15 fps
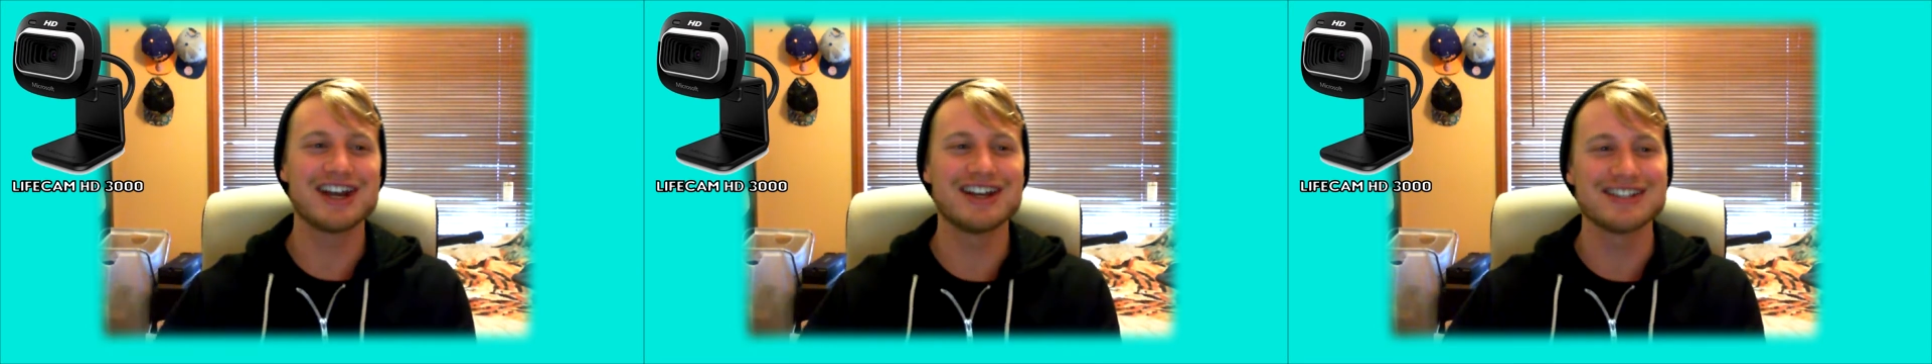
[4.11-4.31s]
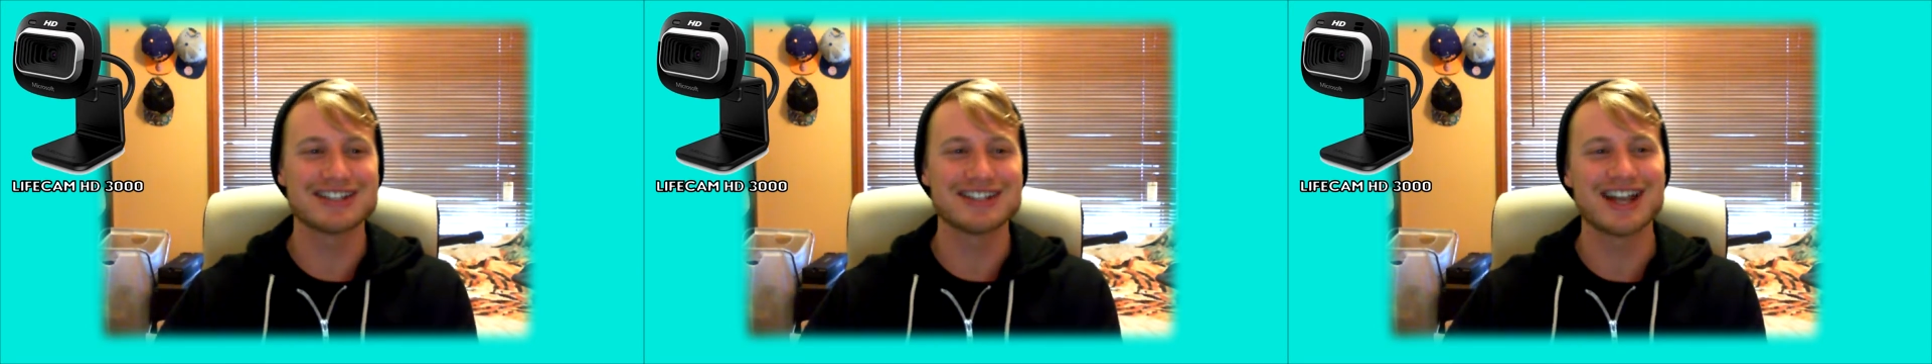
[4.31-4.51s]

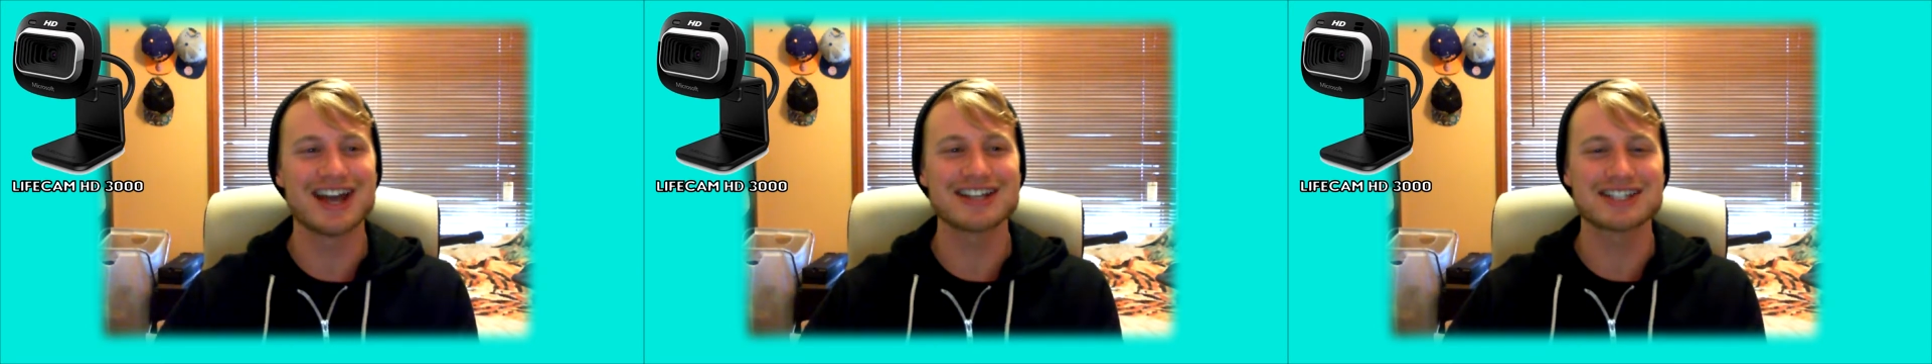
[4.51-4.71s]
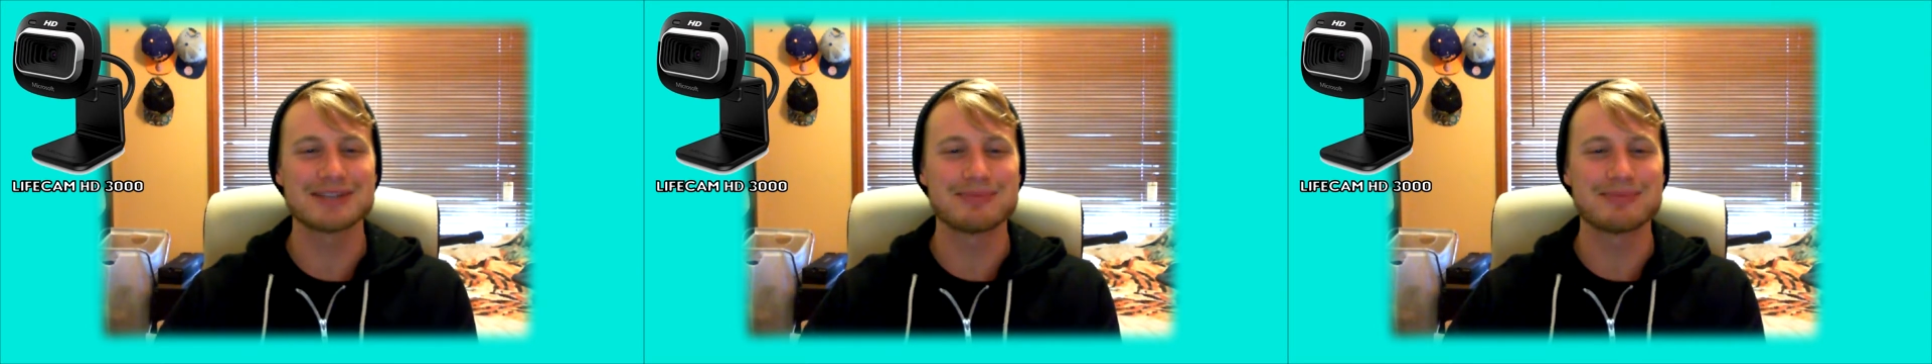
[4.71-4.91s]
is a
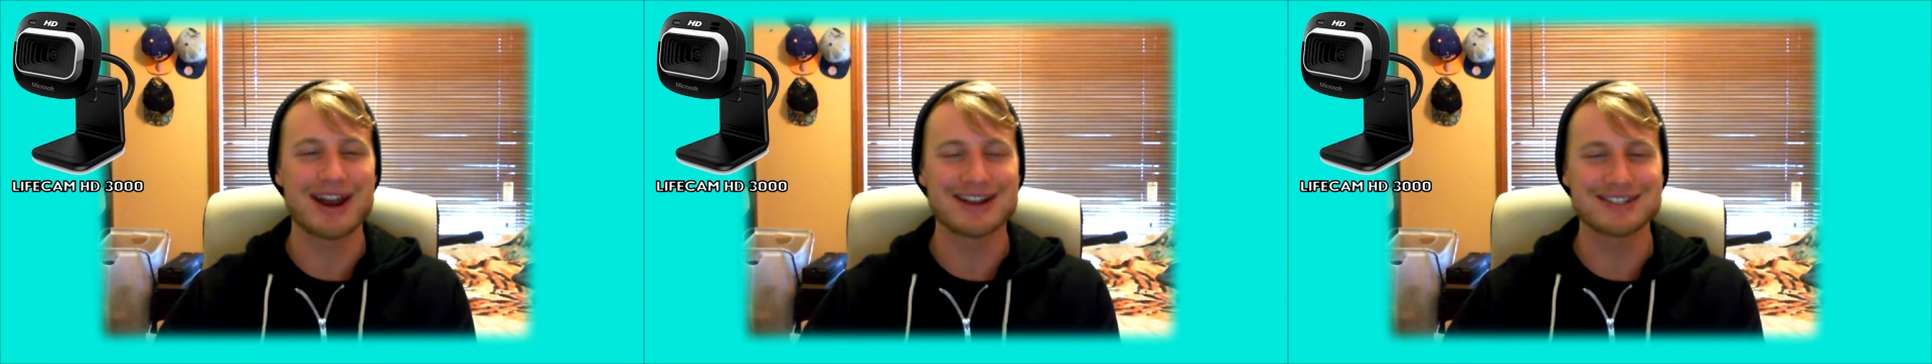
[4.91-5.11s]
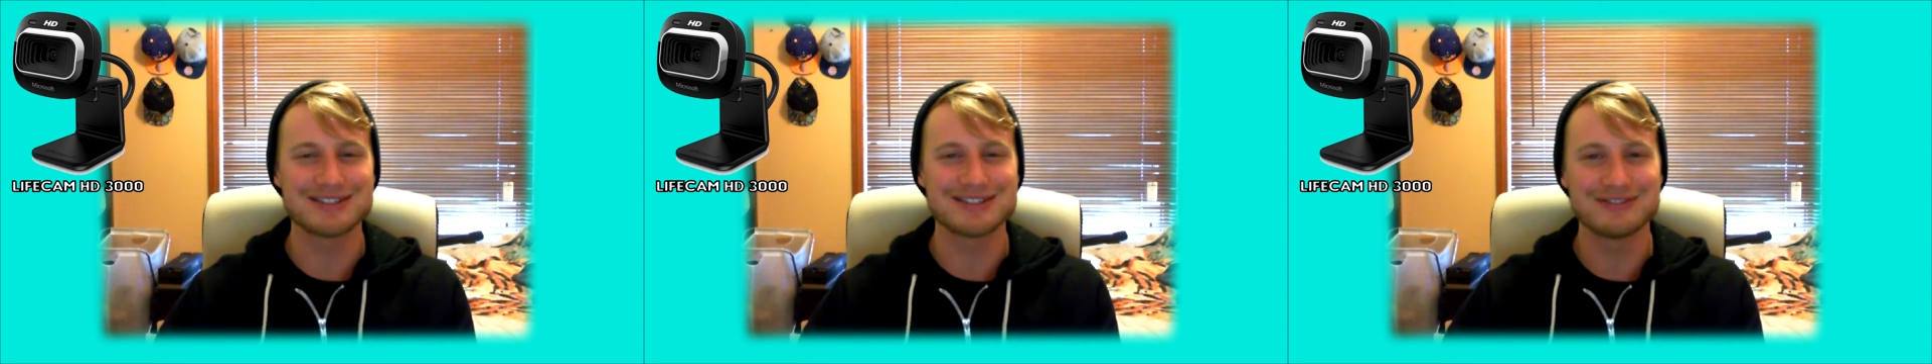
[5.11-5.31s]
nice
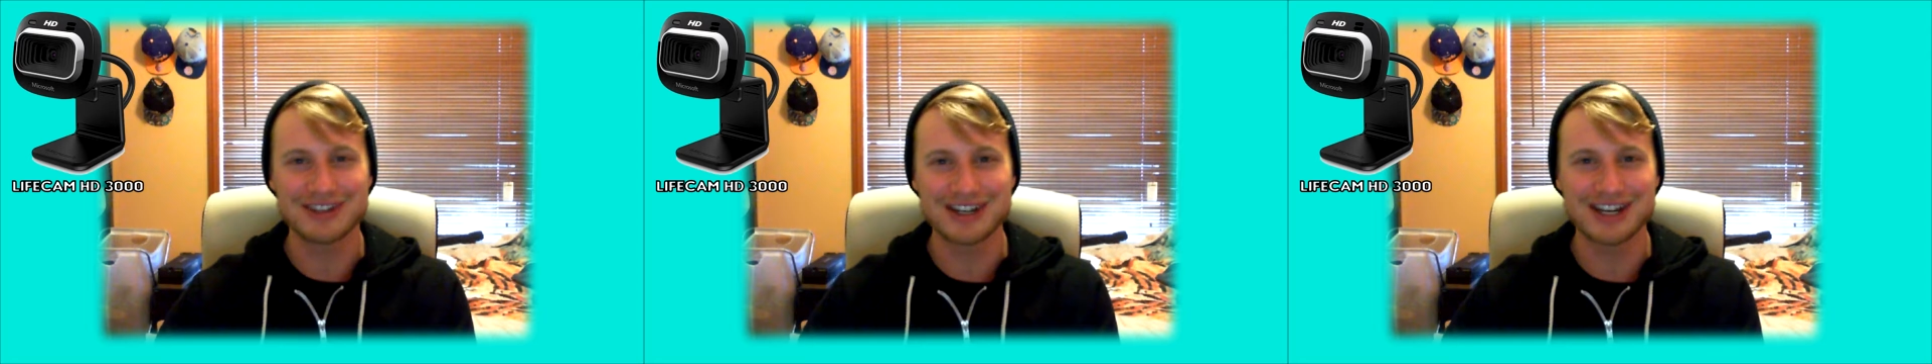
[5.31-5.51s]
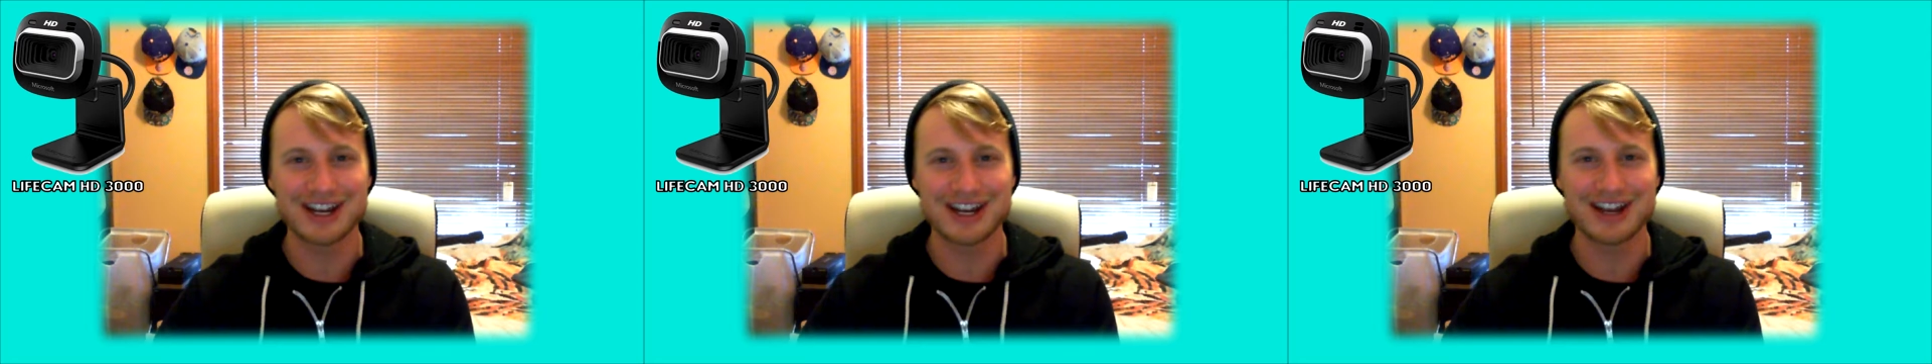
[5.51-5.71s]
comparison
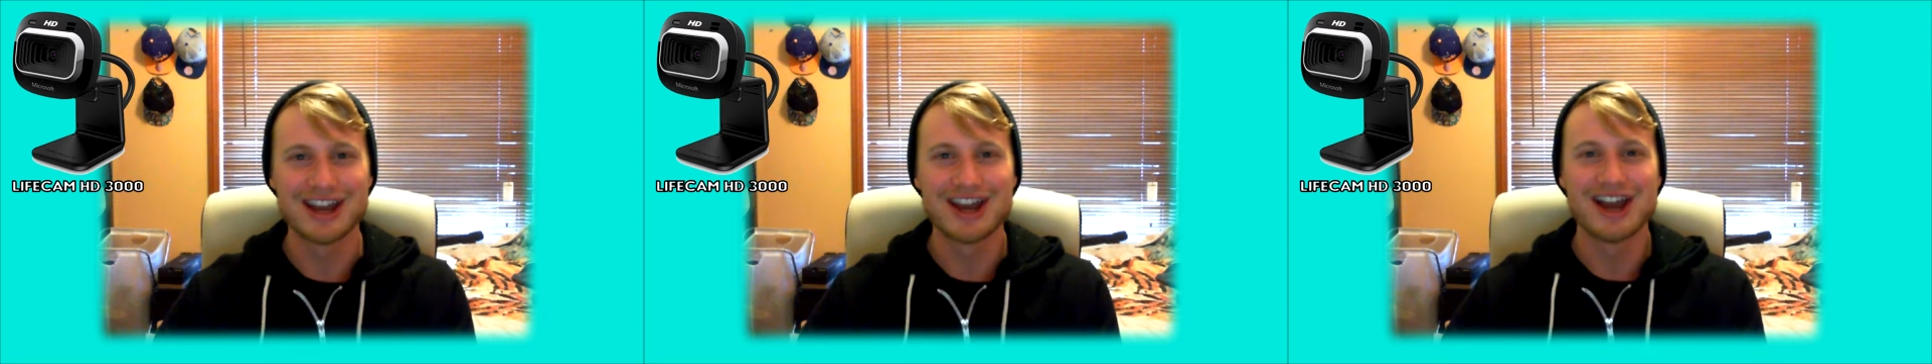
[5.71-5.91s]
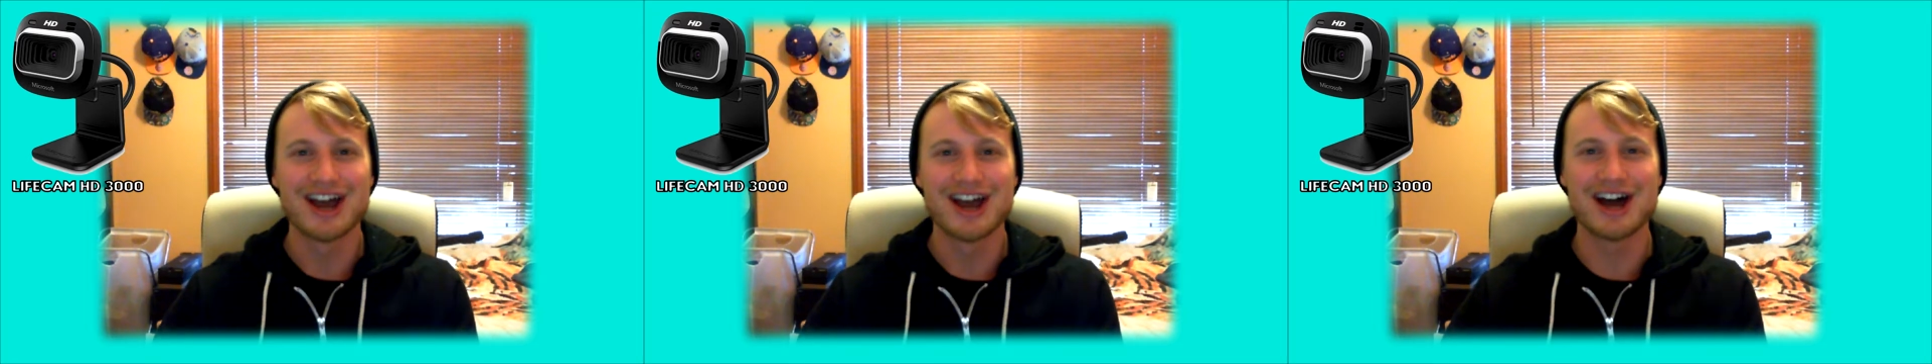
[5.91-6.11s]
video
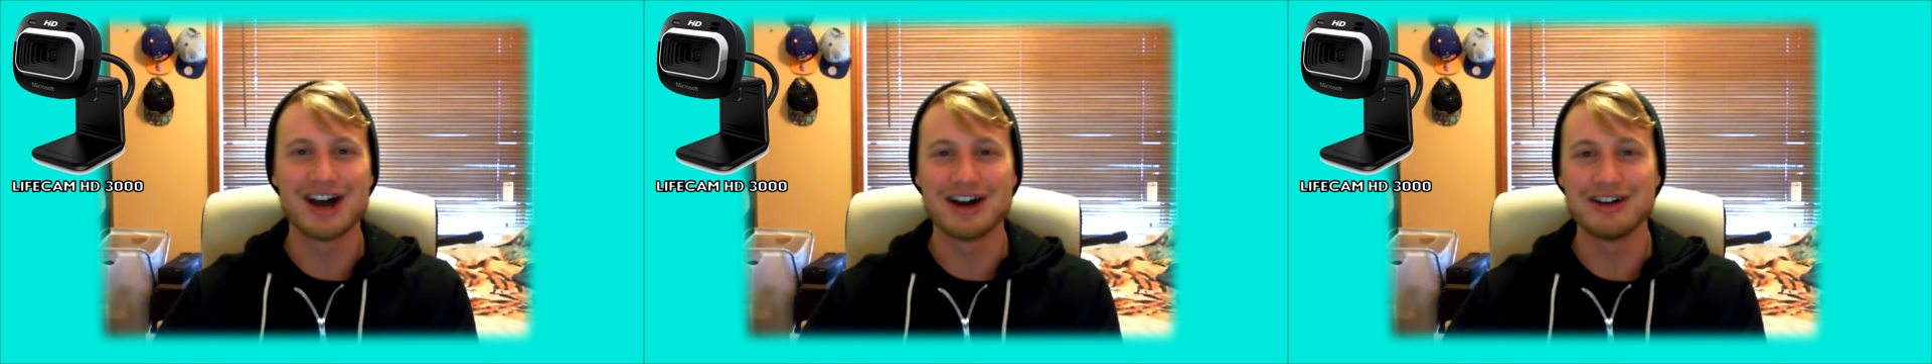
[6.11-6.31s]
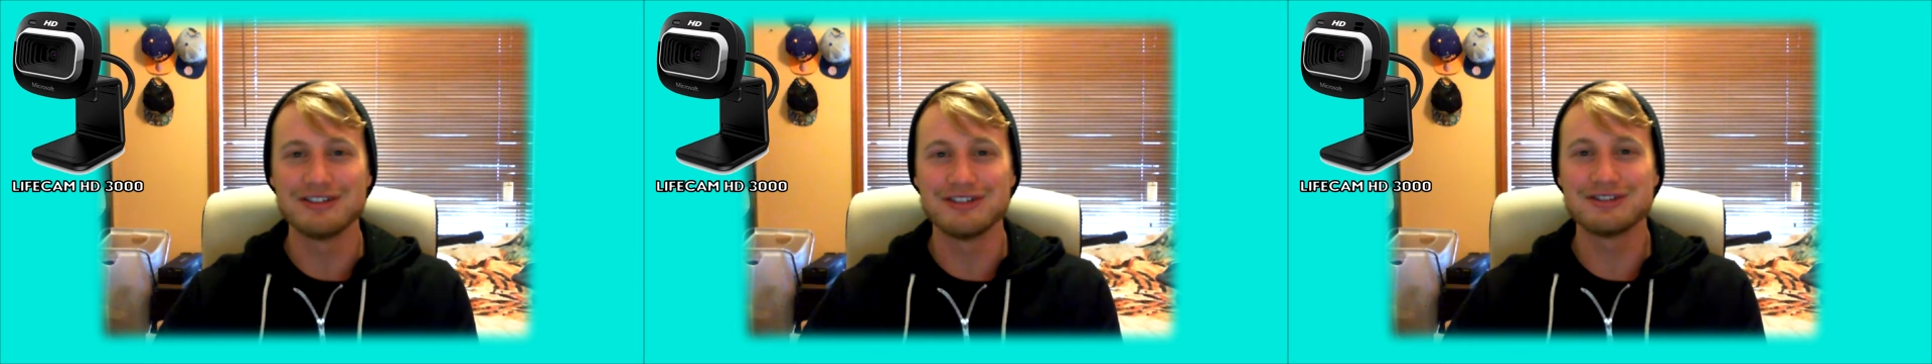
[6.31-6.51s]

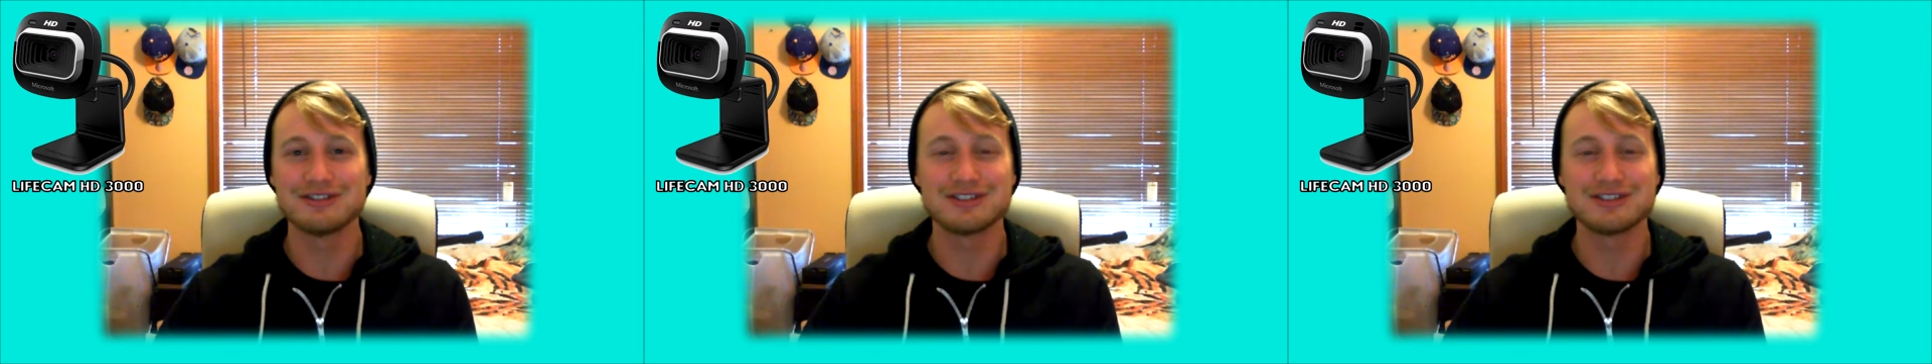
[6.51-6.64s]
of